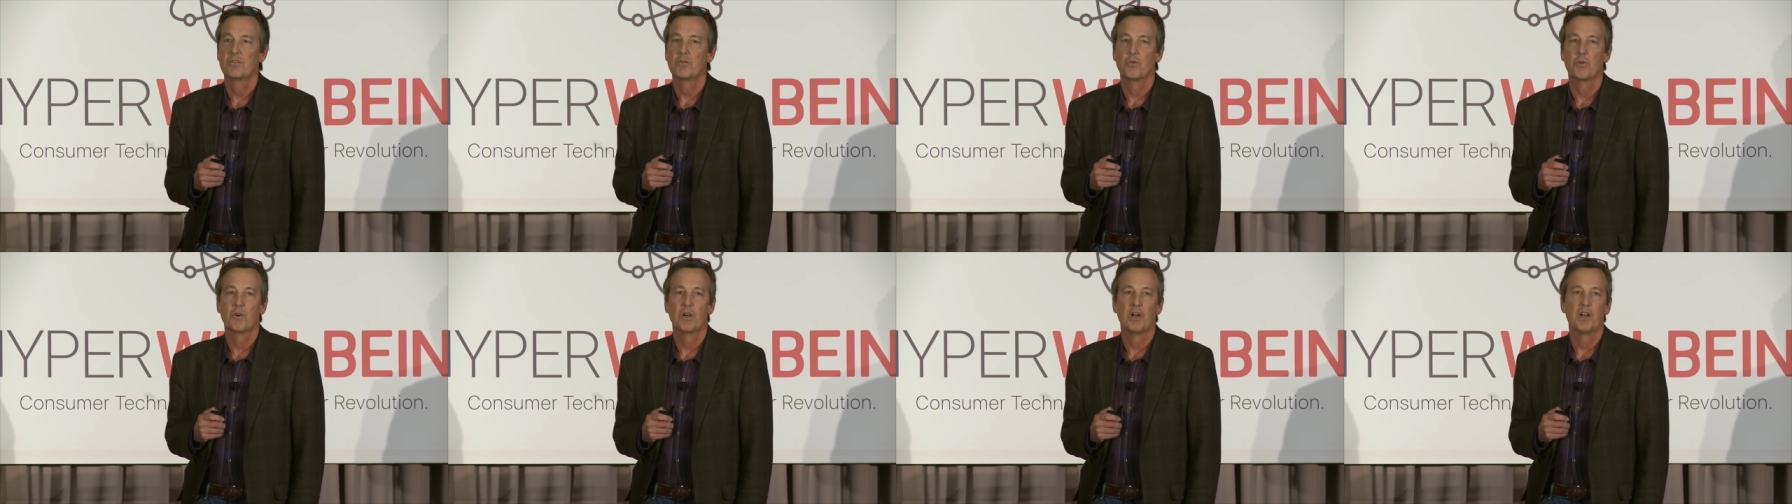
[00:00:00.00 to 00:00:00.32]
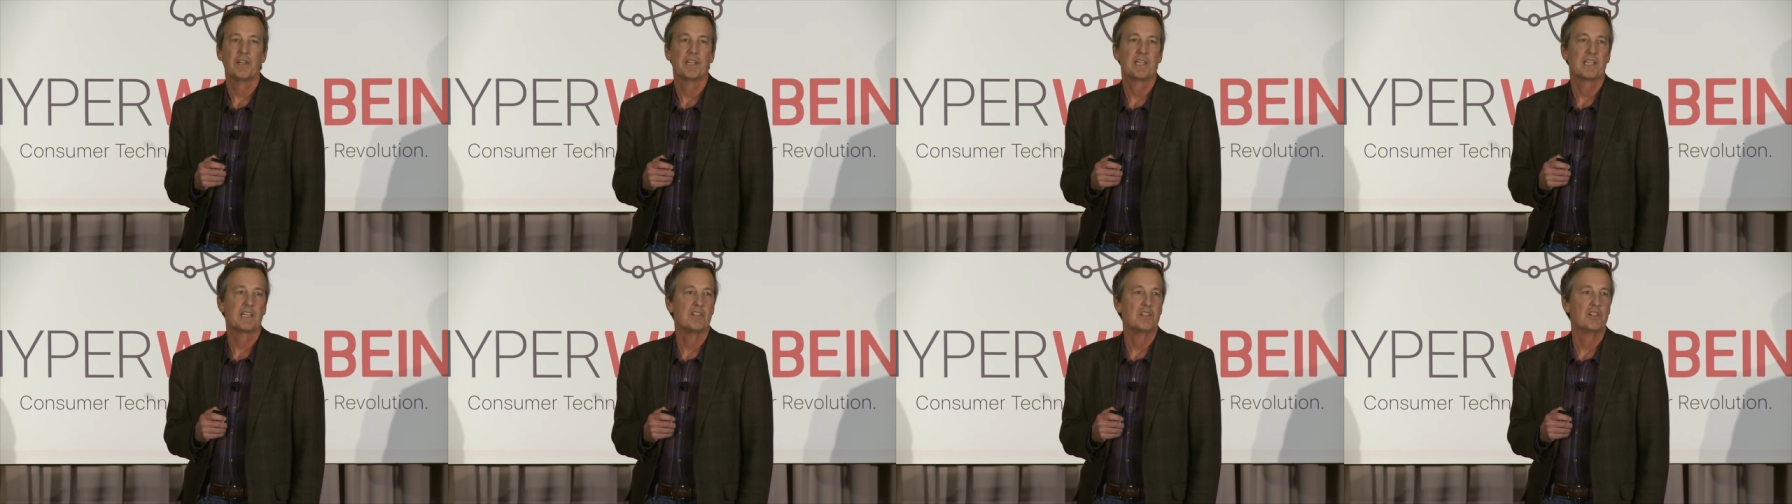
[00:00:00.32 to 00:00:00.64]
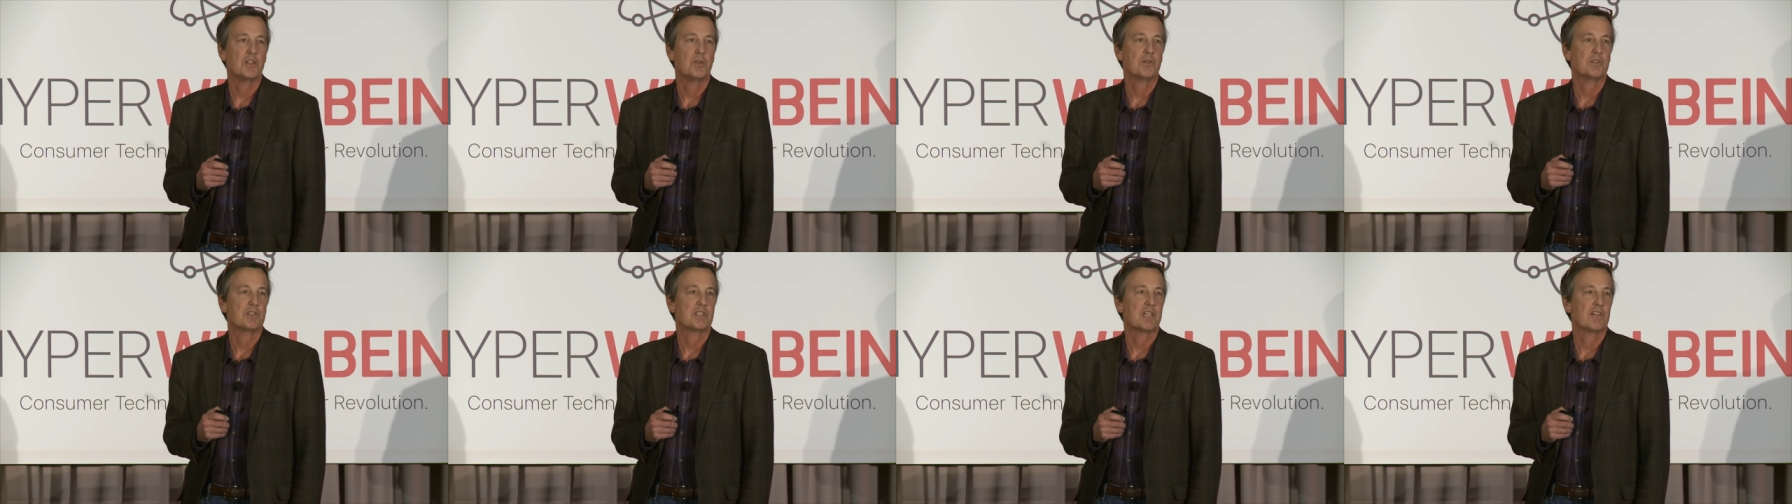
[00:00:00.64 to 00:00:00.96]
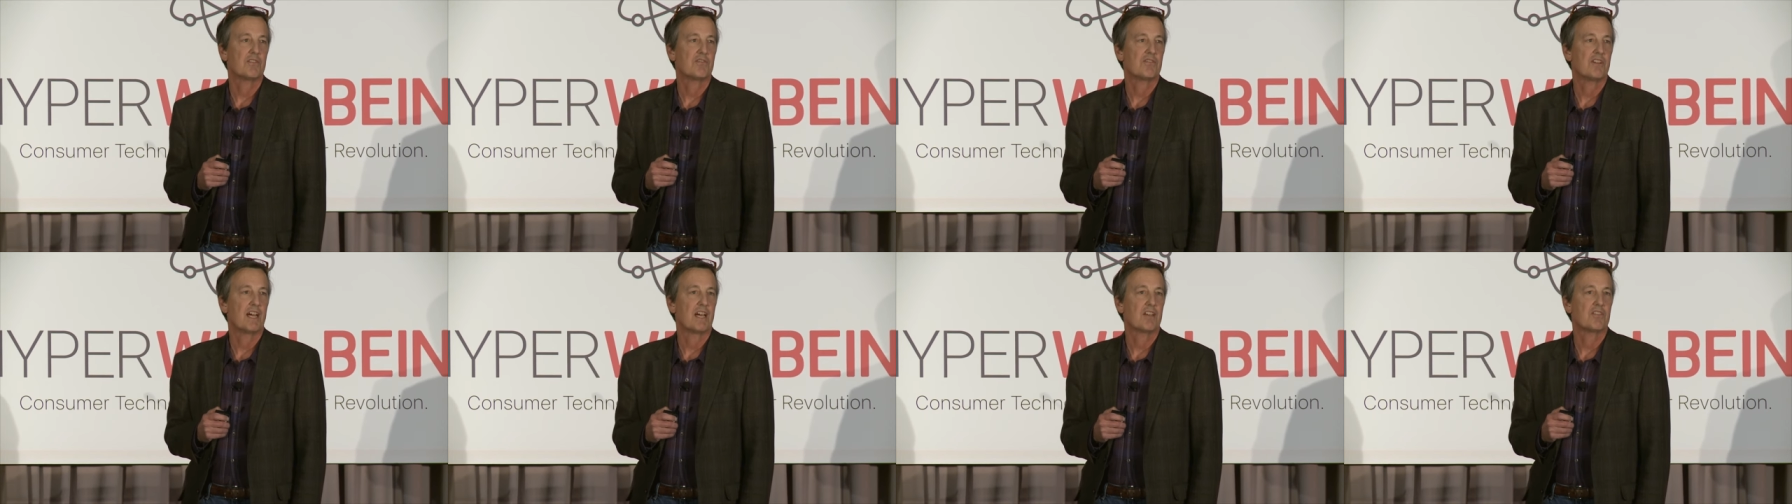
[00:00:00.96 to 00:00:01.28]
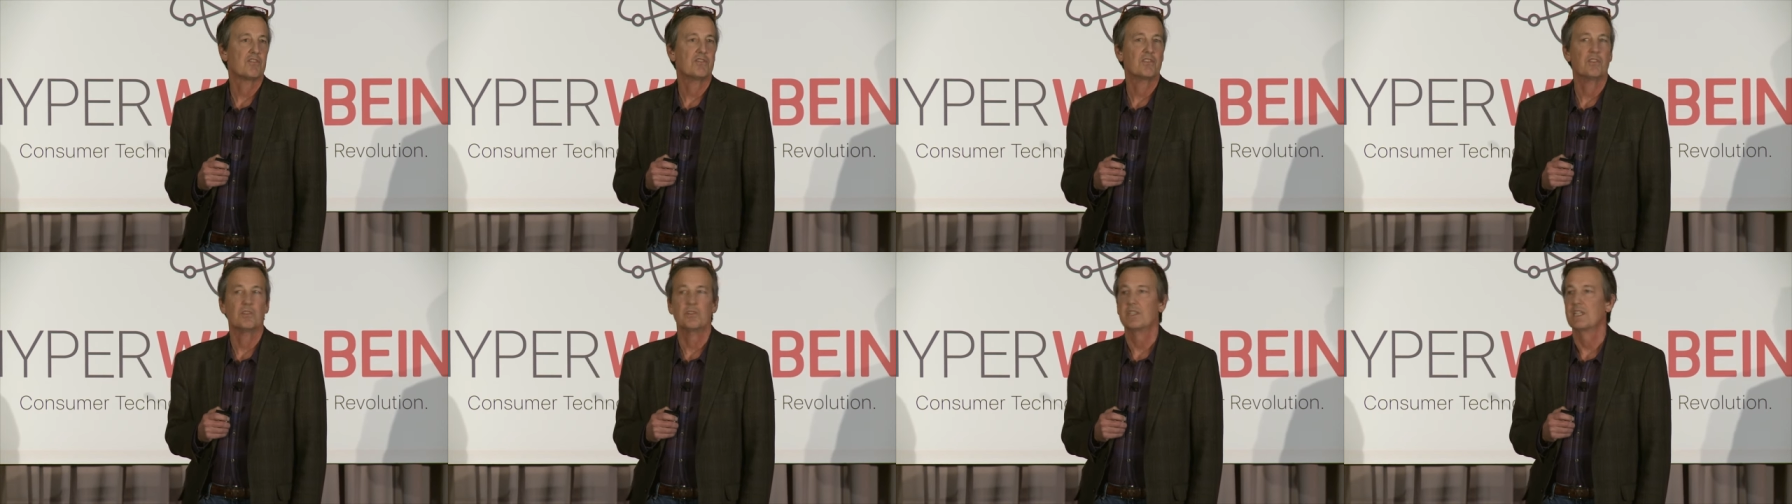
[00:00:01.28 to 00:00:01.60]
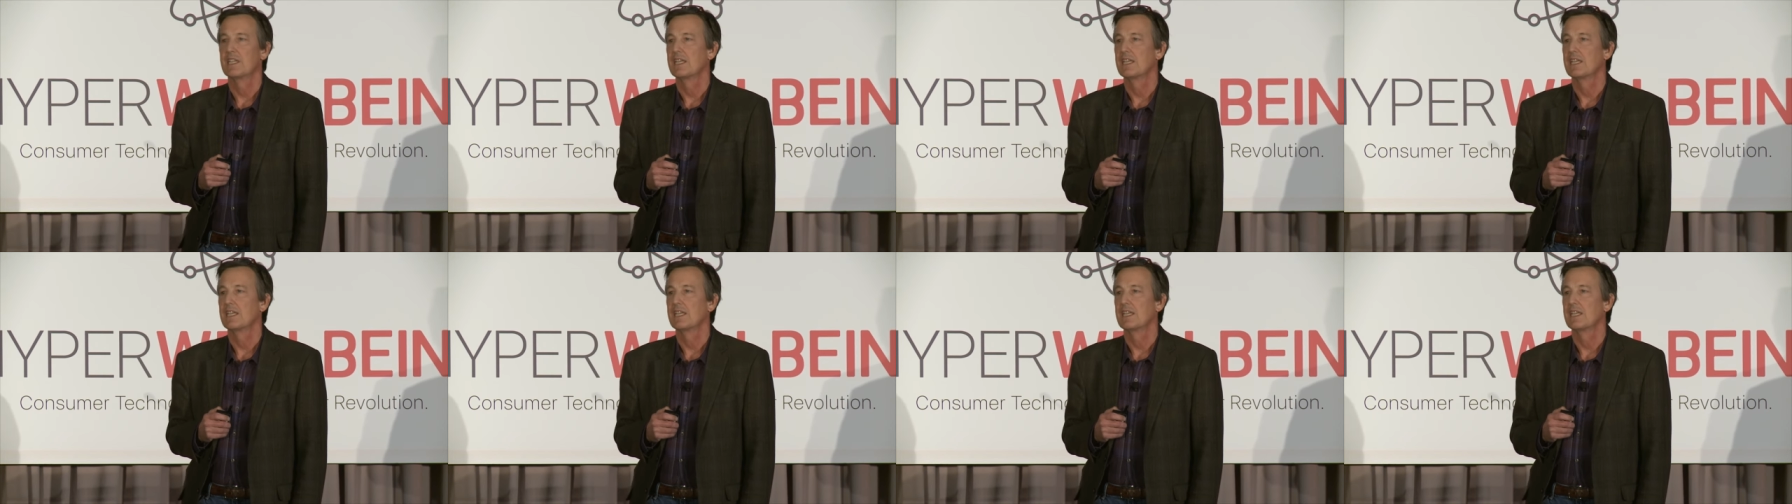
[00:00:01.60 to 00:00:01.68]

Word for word: where all they can do is get fast food,